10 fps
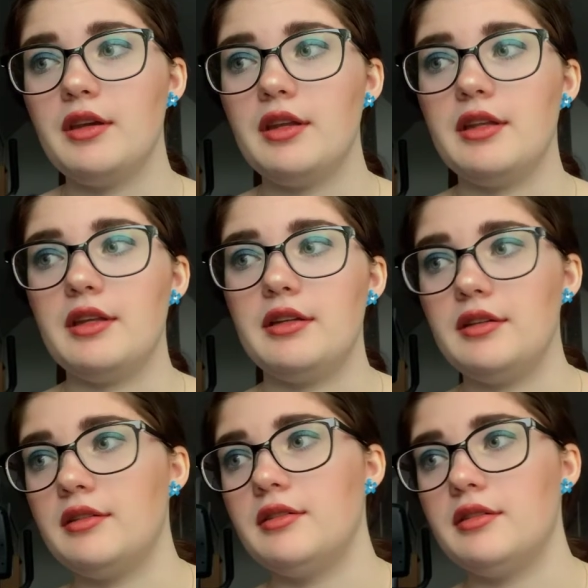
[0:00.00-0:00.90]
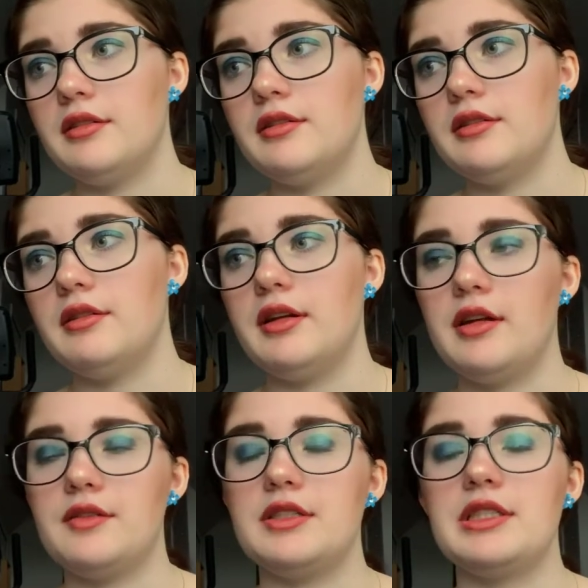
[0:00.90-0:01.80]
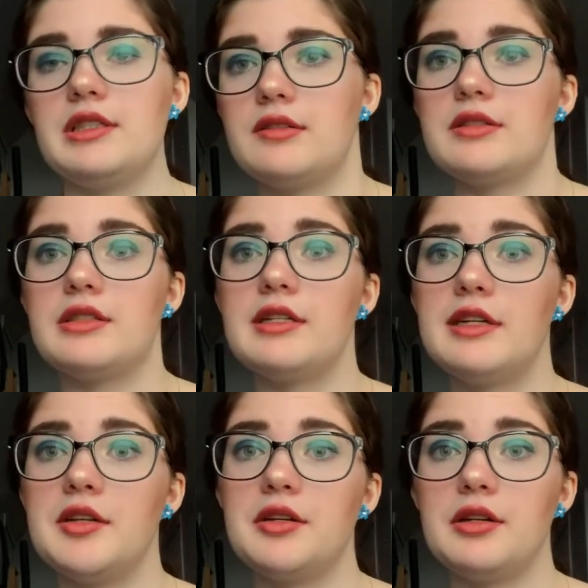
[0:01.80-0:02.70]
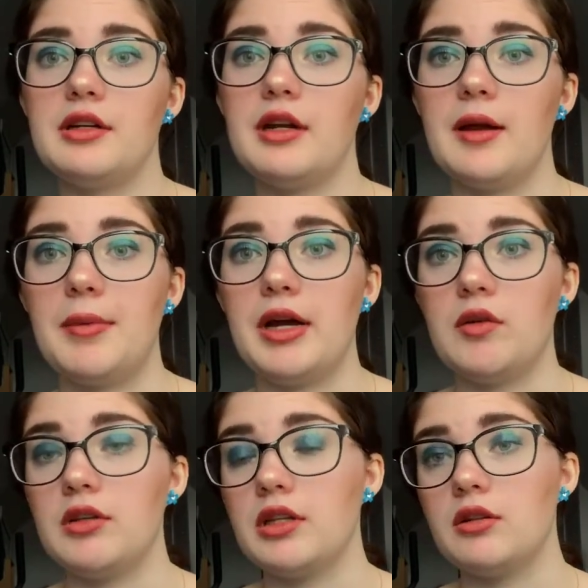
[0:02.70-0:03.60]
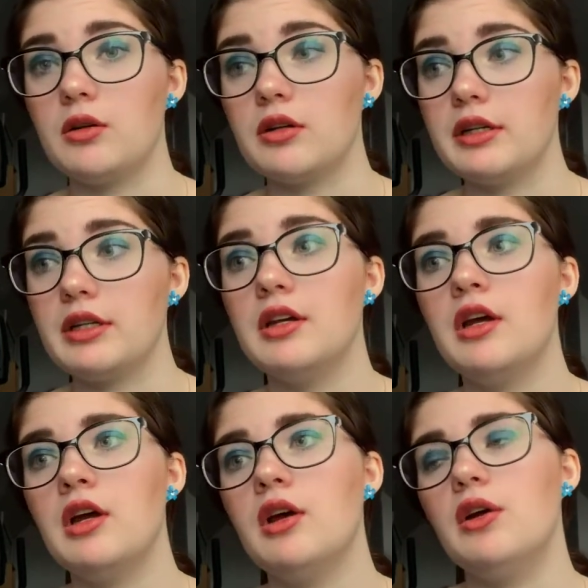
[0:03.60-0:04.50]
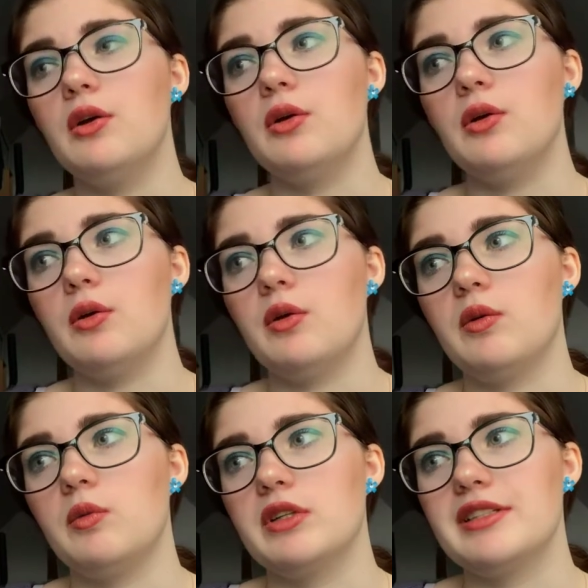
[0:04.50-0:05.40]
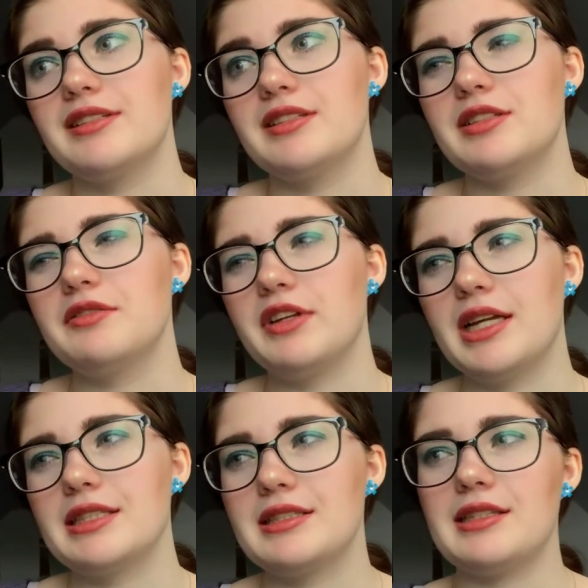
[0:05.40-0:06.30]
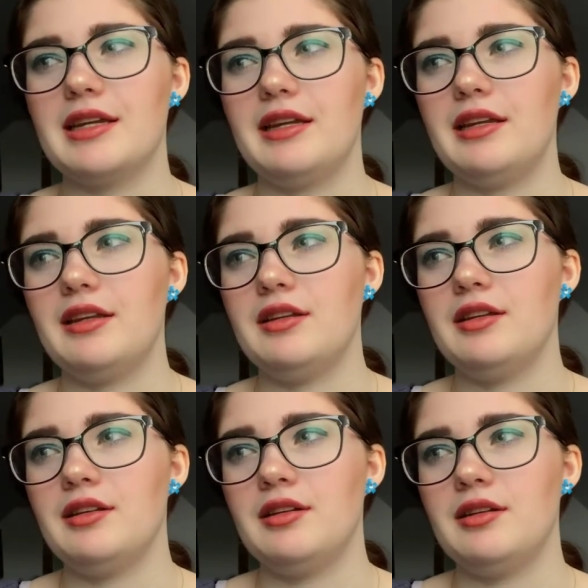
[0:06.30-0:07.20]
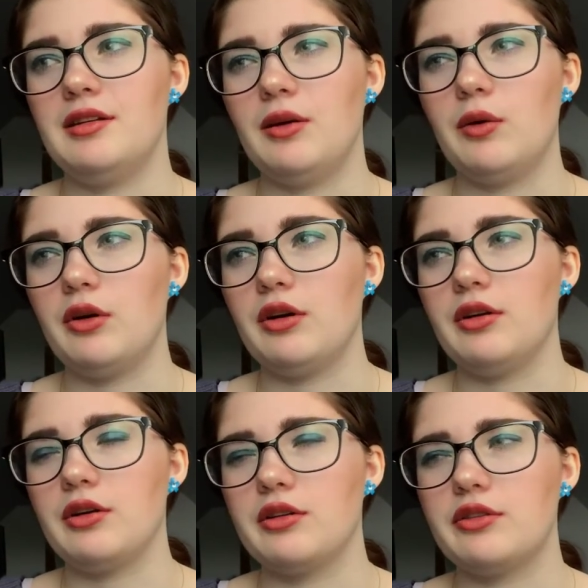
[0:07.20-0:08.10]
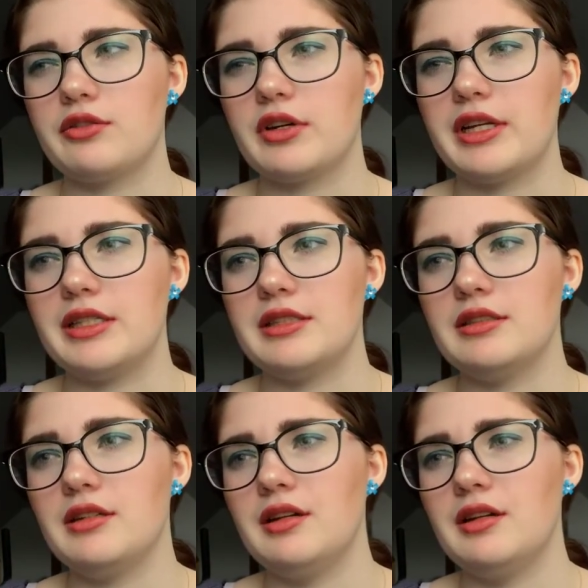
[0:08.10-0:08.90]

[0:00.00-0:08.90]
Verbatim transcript: and then Evan tells her about Lauren, who was his fiance or girlfriend,